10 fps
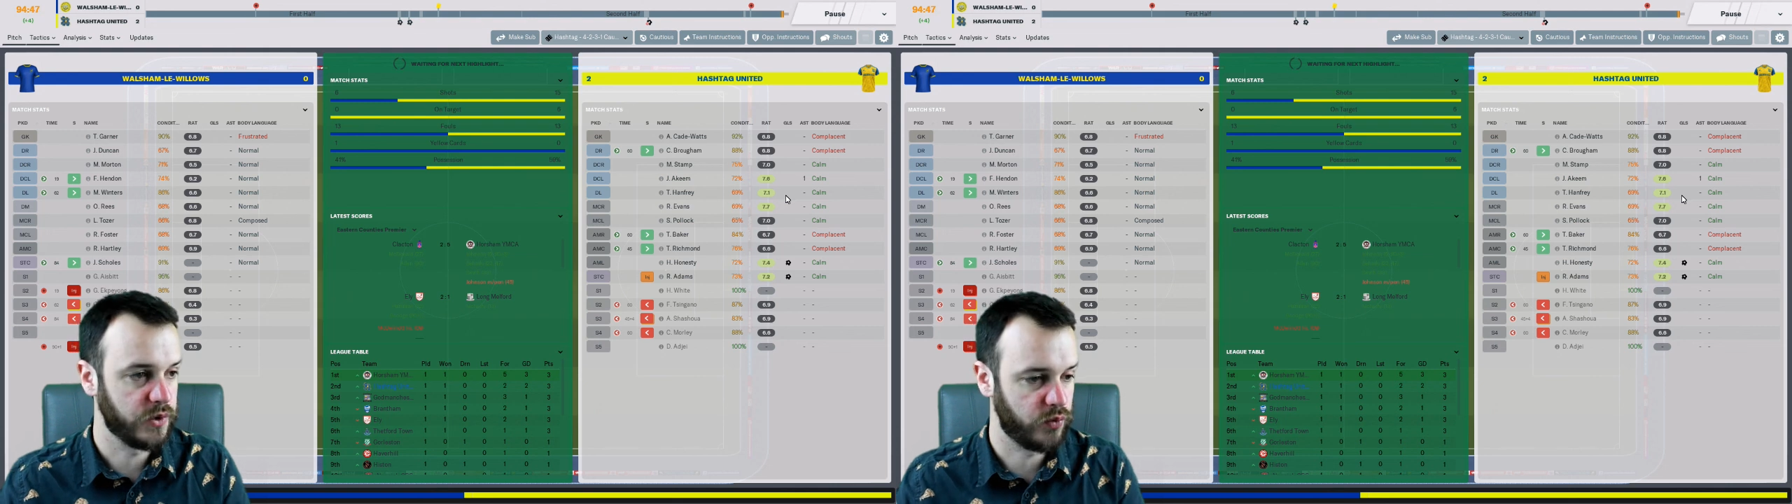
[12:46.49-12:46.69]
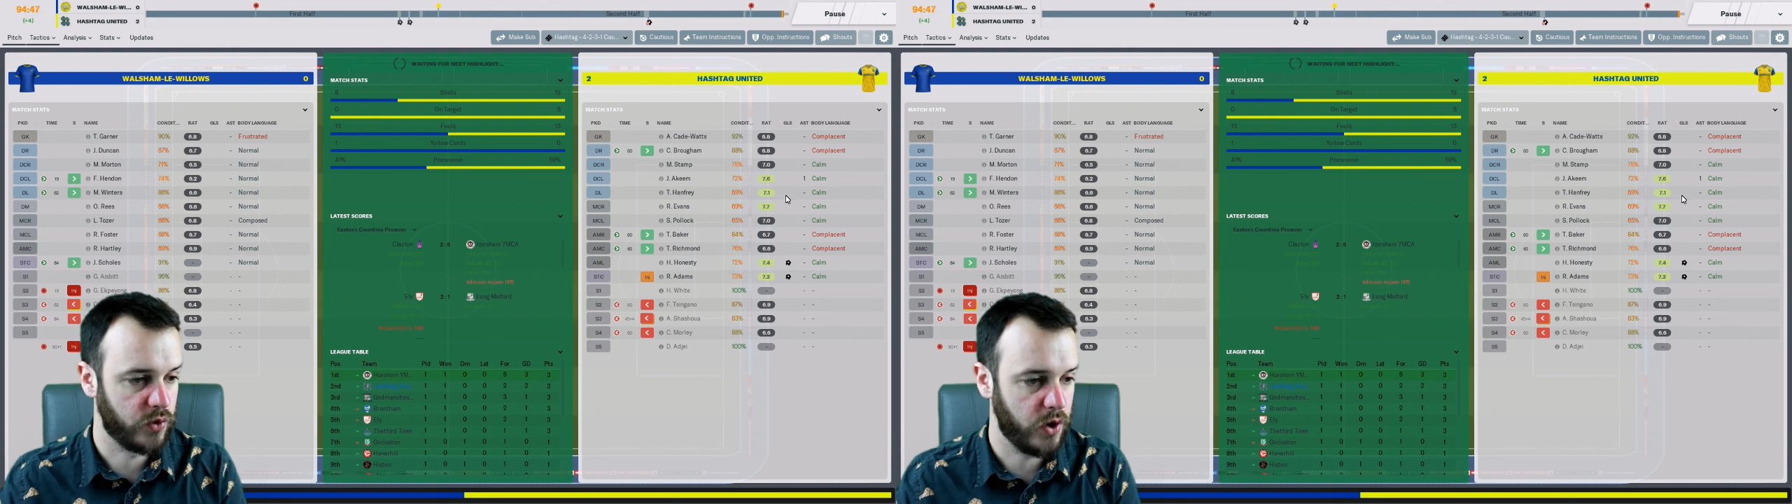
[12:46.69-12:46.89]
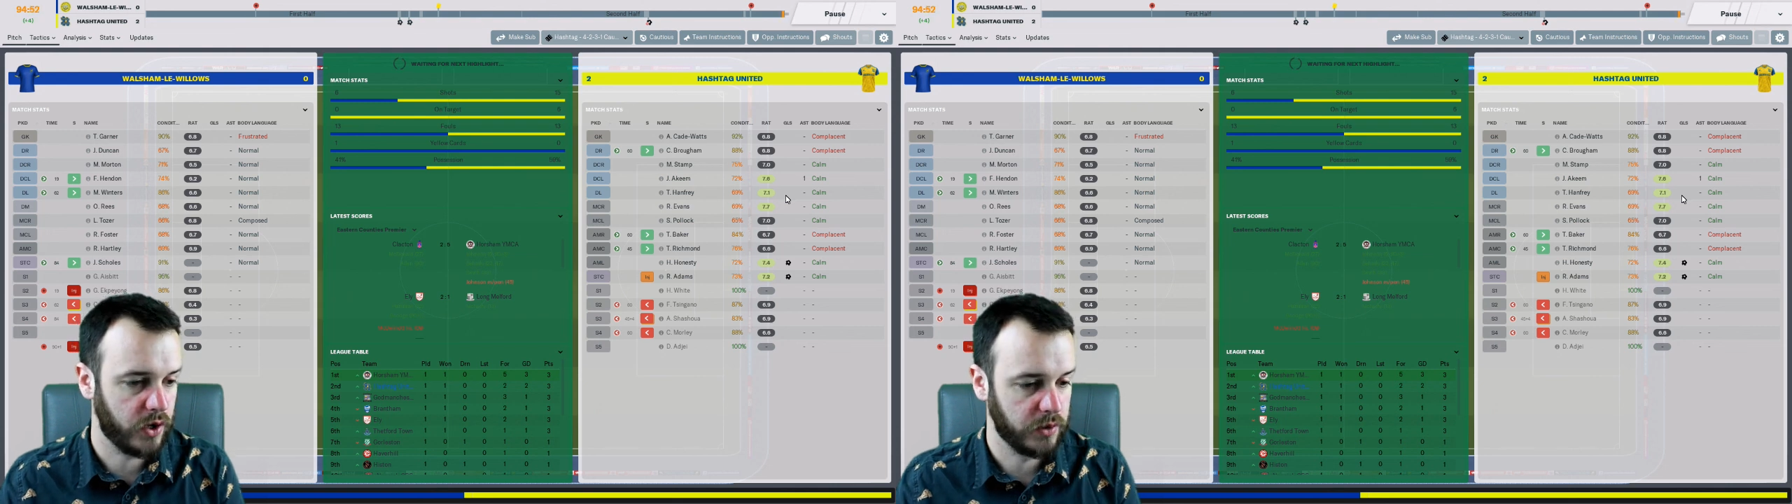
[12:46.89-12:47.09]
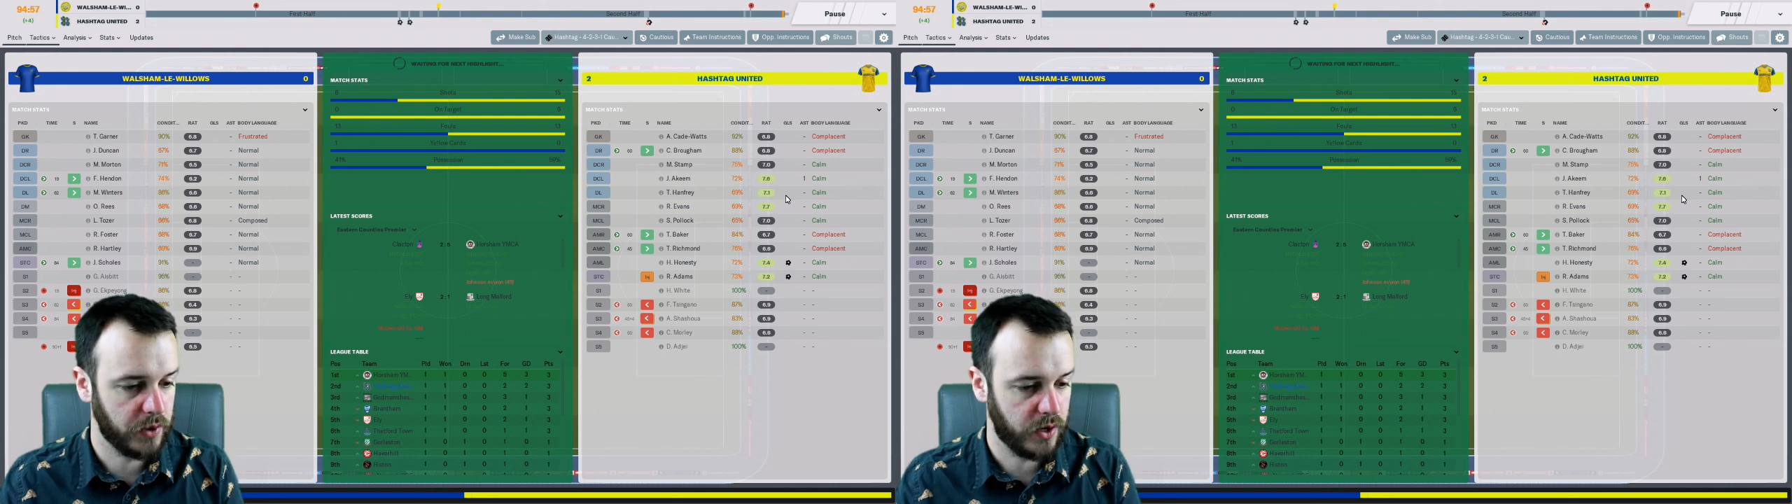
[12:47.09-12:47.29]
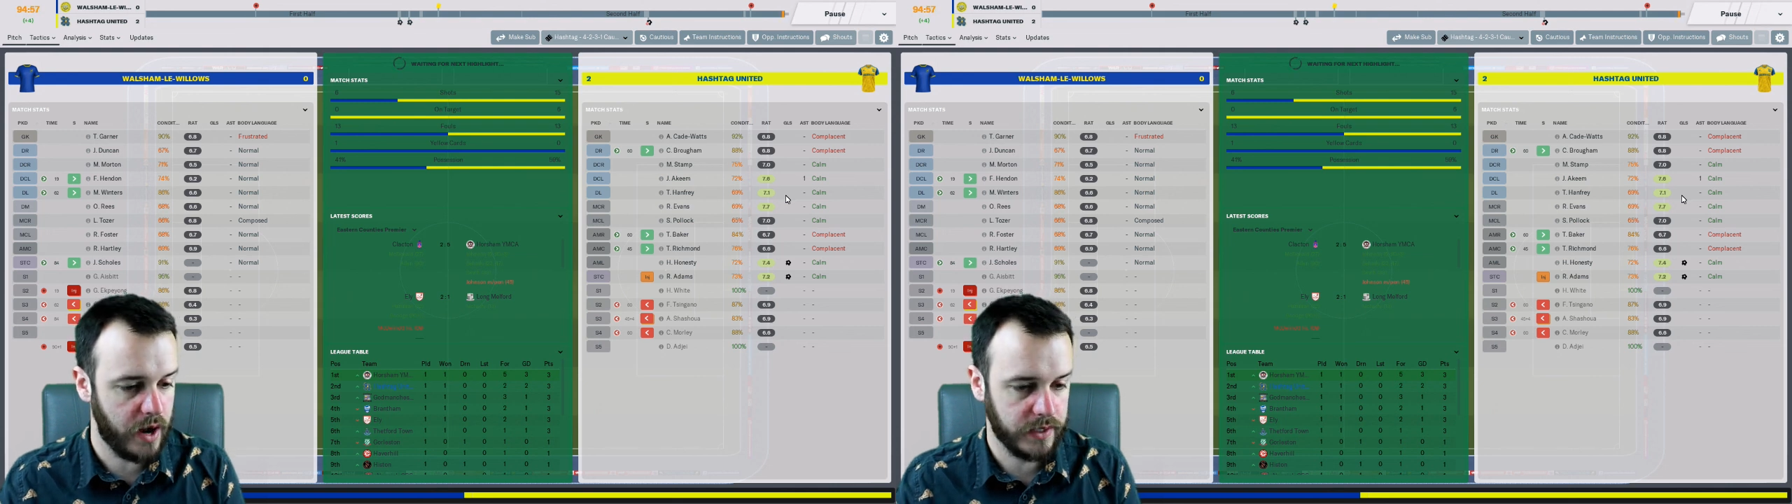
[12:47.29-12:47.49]
rocketed
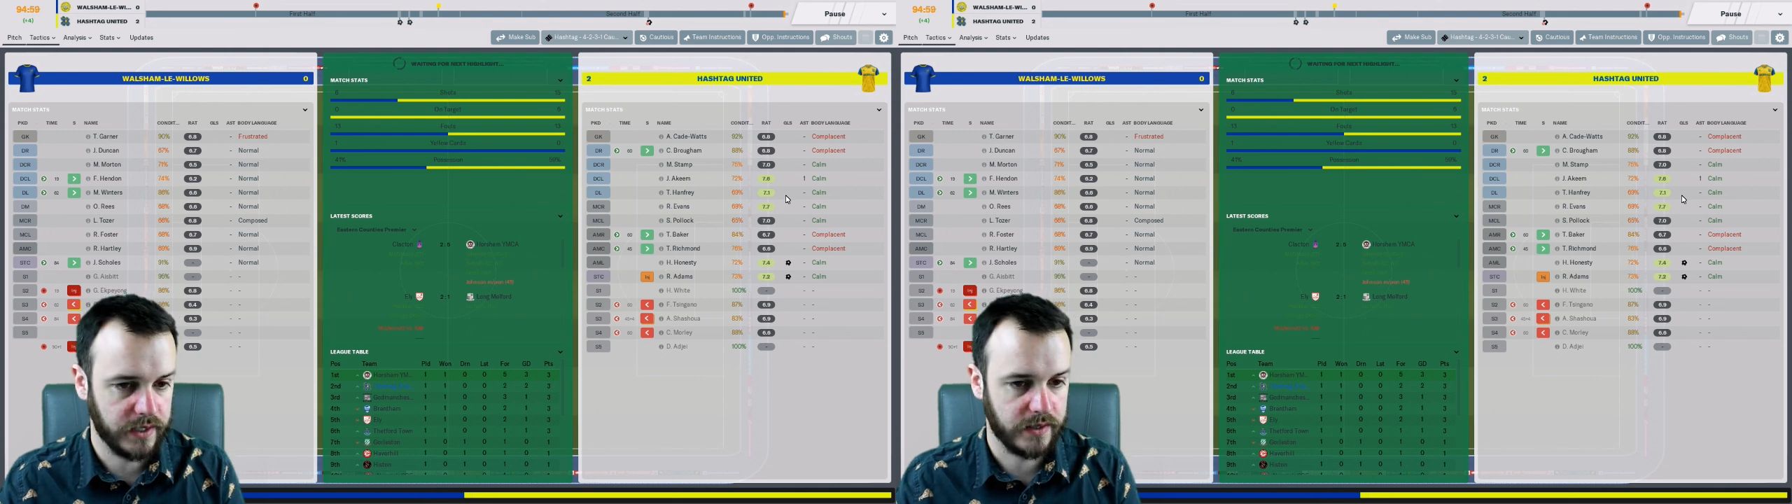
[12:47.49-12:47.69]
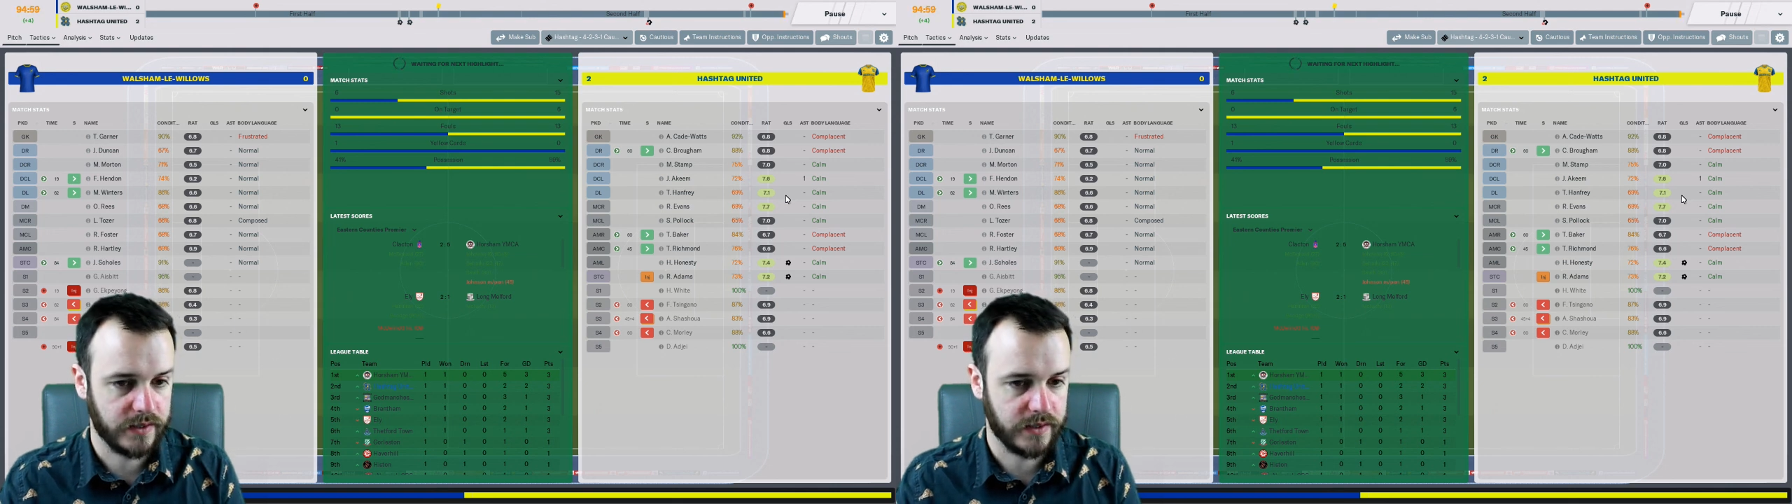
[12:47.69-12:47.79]
by. I dare